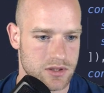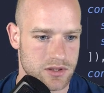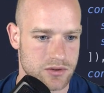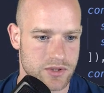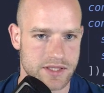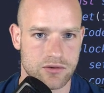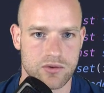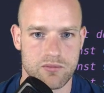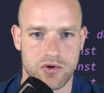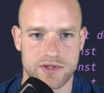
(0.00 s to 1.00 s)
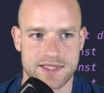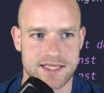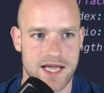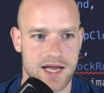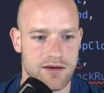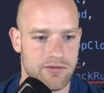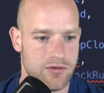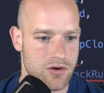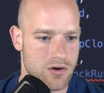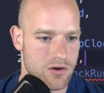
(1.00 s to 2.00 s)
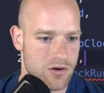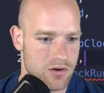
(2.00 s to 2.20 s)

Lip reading: So I need to import sail, floor.